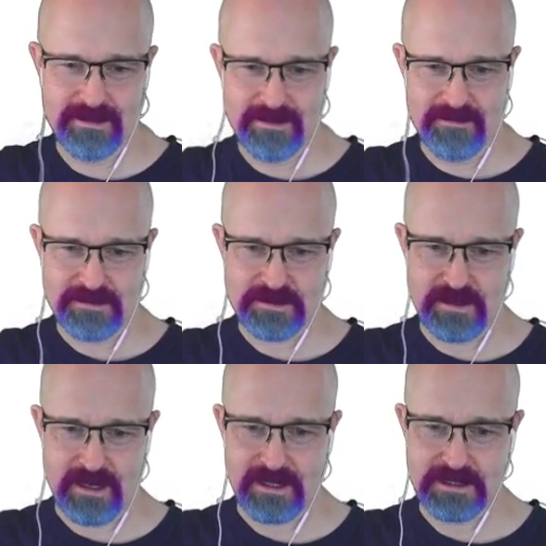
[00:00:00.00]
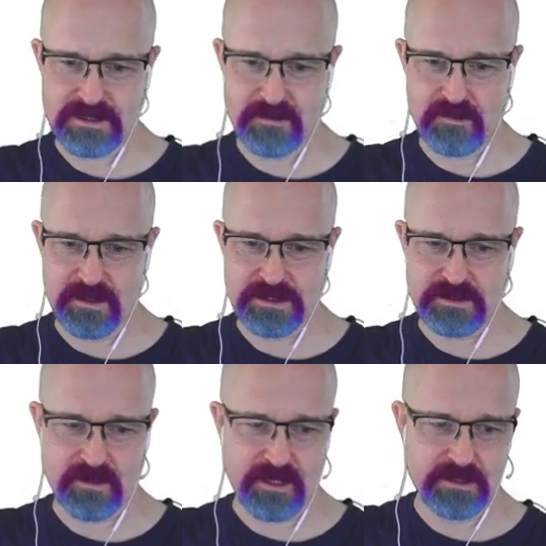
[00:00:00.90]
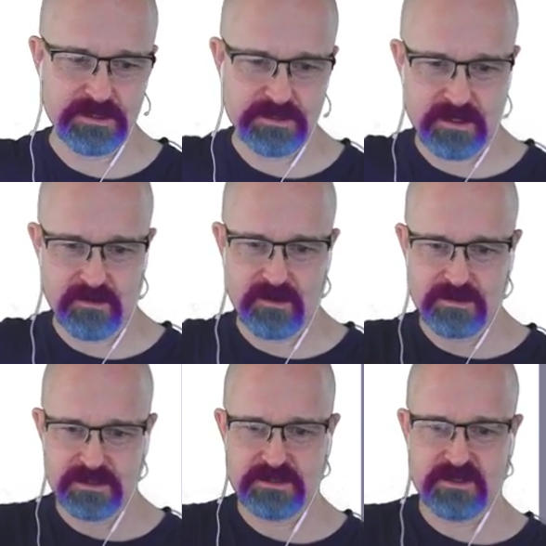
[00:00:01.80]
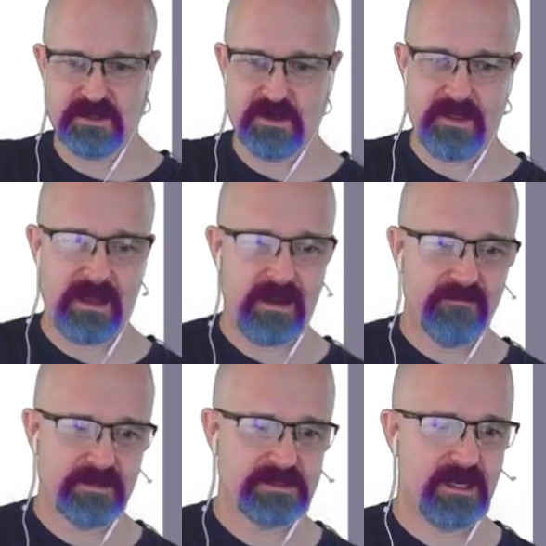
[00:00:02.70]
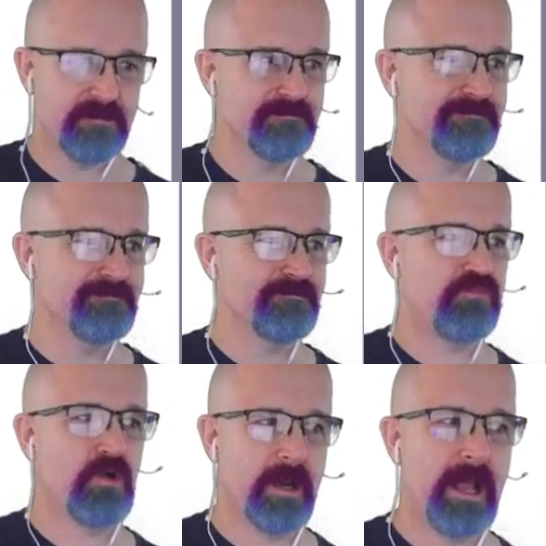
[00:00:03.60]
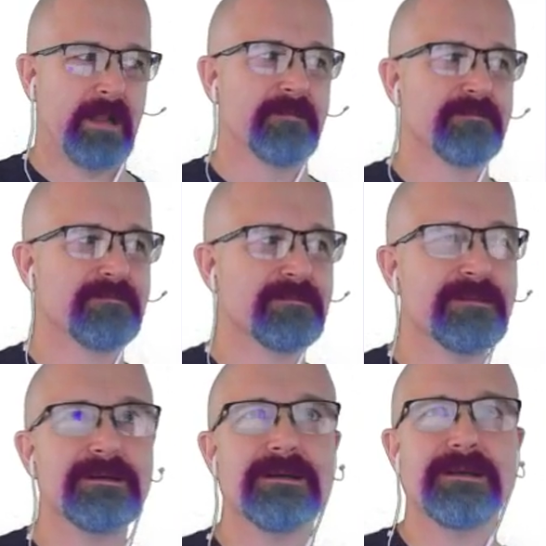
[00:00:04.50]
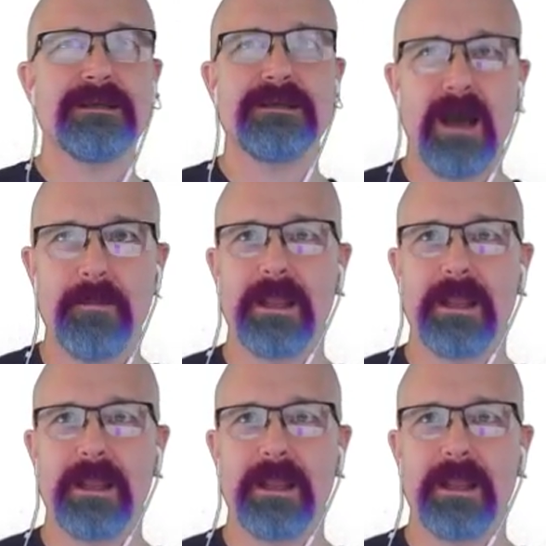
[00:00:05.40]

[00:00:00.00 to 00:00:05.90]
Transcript: What's going on? I got some green screen issues there. Let's just clear that out and fix that. Pudding. Yummy.